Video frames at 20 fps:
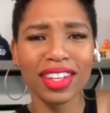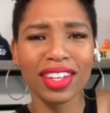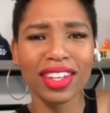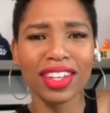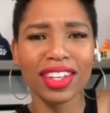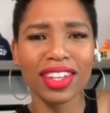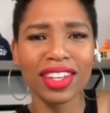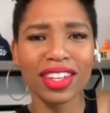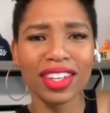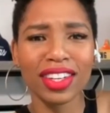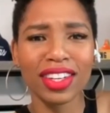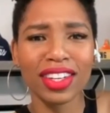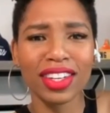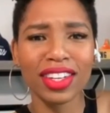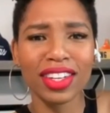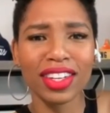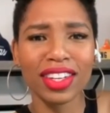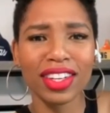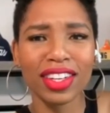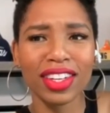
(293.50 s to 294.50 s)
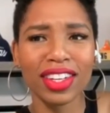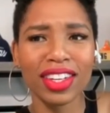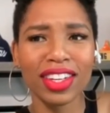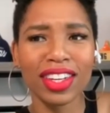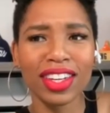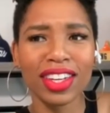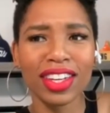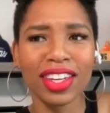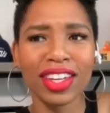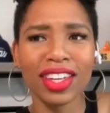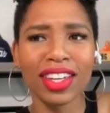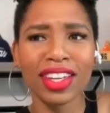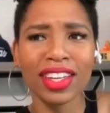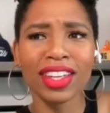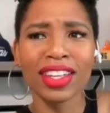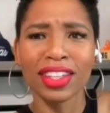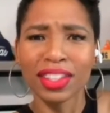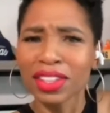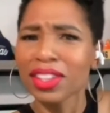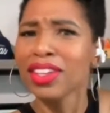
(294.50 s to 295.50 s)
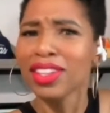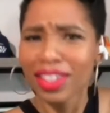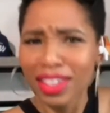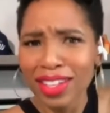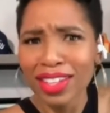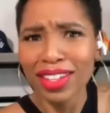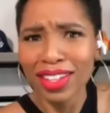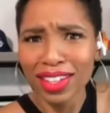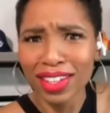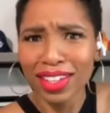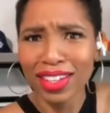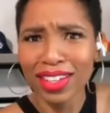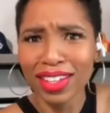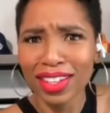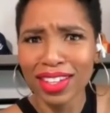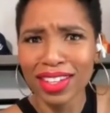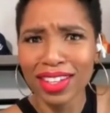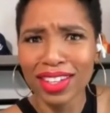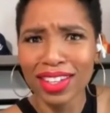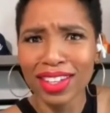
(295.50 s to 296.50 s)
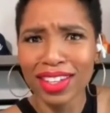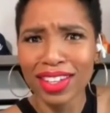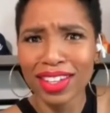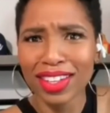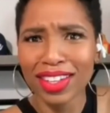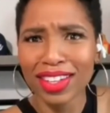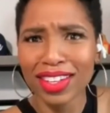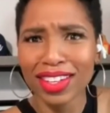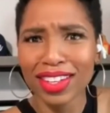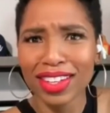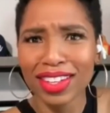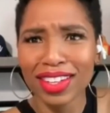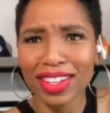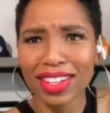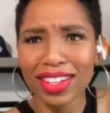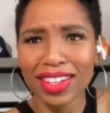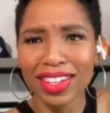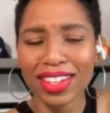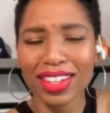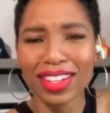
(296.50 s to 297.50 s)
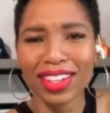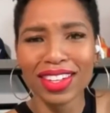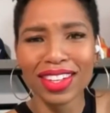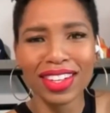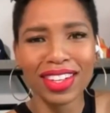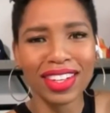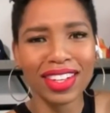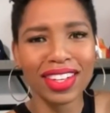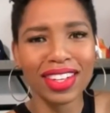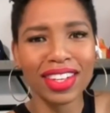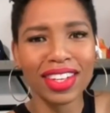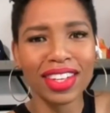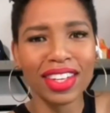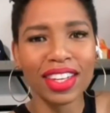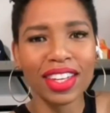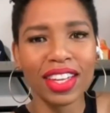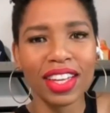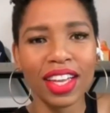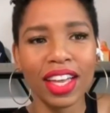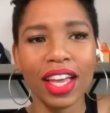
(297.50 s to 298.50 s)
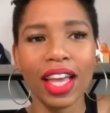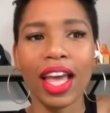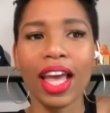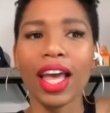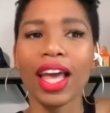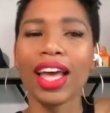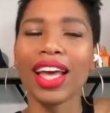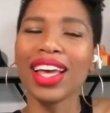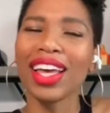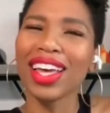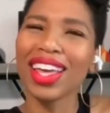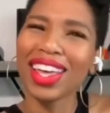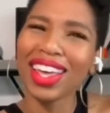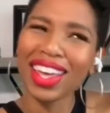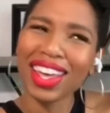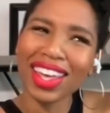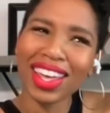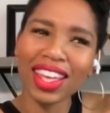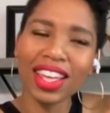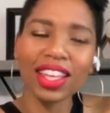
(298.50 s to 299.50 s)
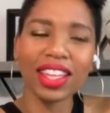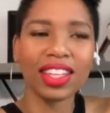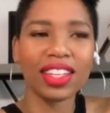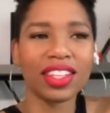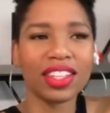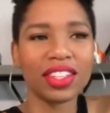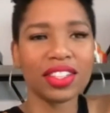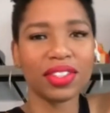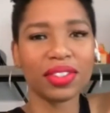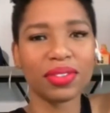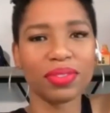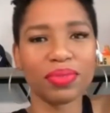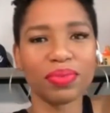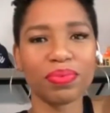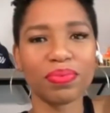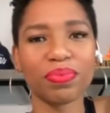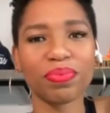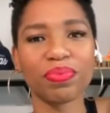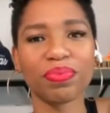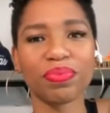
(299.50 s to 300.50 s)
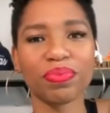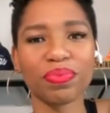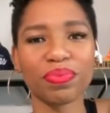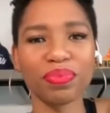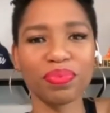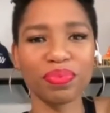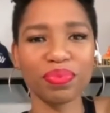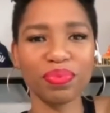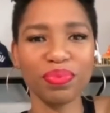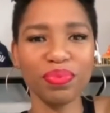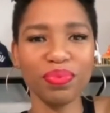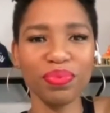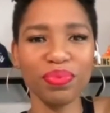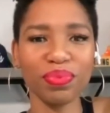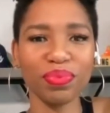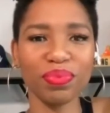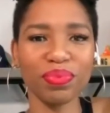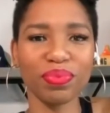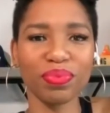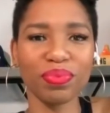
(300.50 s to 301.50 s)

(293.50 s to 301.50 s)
No words are spoken by the person on screen.